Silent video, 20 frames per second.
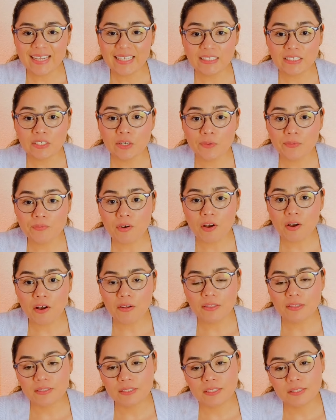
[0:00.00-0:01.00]
it's your
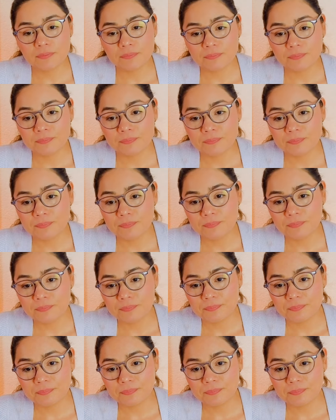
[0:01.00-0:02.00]
fault.
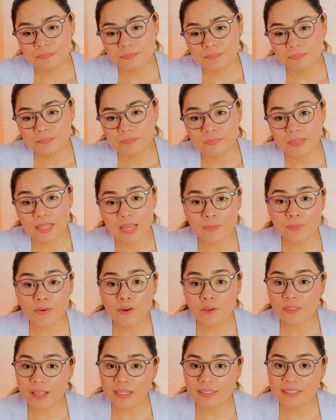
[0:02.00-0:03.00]
Now, I
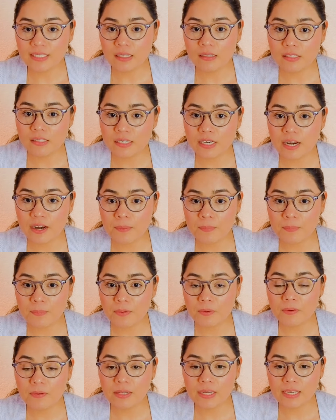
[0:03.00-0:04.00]
know that sounds
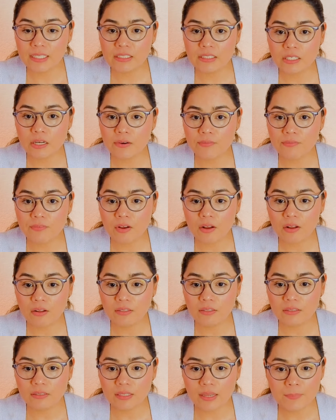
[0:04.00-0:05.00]
terrible. It's your
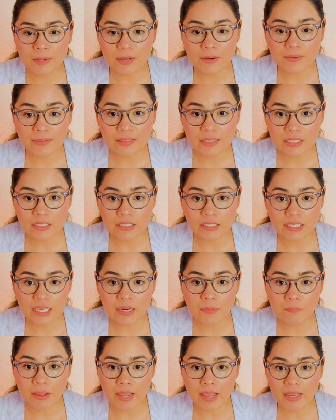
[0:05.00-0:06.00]
fault. I'm hearing these
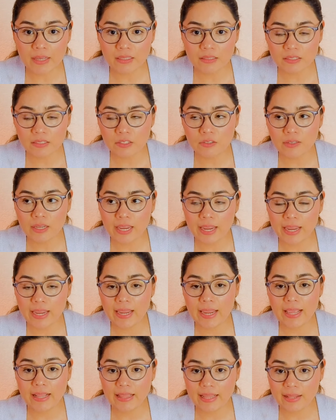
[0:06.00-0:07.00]
setbacks,
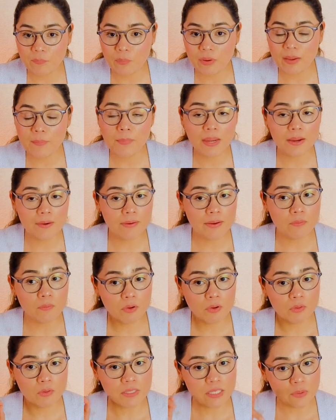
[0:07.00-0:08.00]
okay? And I'm hearing,
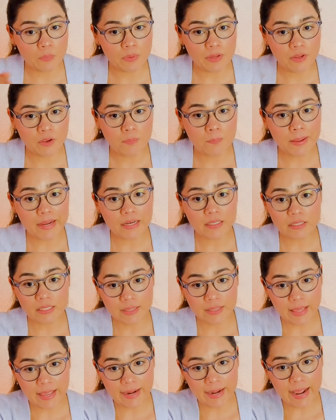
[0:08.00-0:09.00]
Rosa, we go back
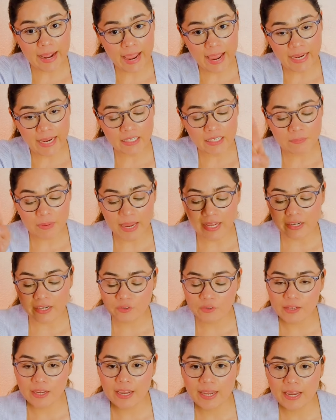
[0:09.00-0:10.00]
to that hangman,
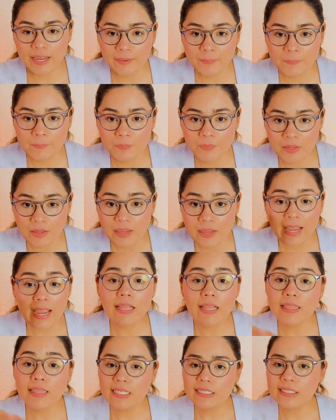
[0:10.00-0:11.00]
okay?
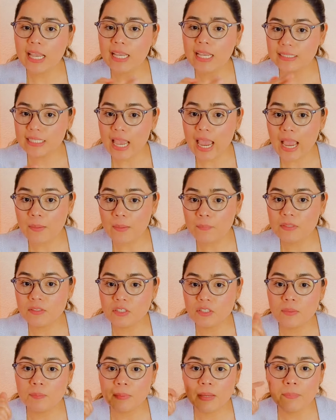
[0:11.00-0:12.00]
And this has
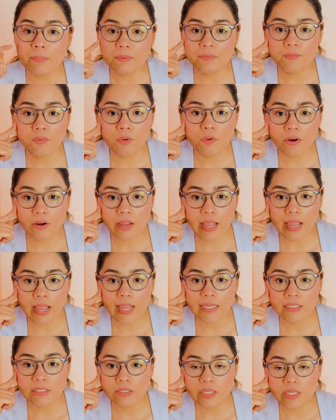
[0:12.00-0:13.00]
happened to me before,
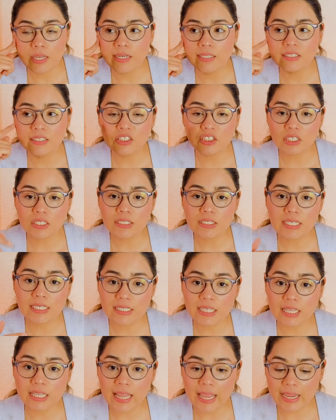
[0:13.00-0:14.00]
guys. And it's just,
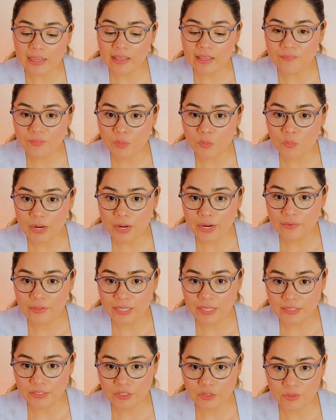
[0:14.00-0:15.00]
it's a lack of
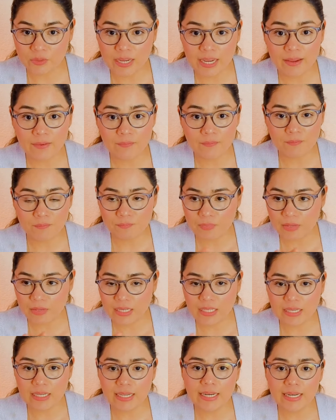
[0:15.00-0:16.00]
awareness, okay?
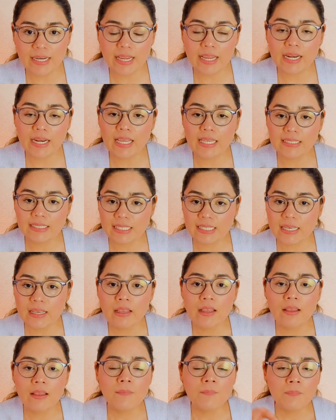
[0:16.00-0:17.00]
It is.
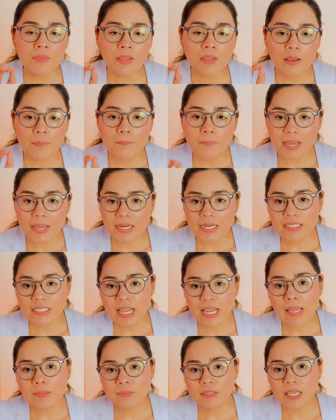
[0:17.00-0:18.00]
Many
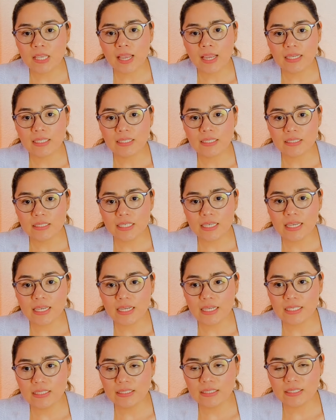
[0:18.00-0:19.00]
times, guys,
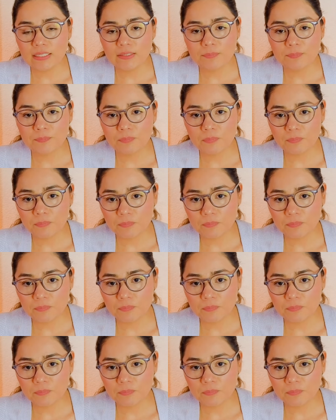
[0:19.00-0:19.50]
it's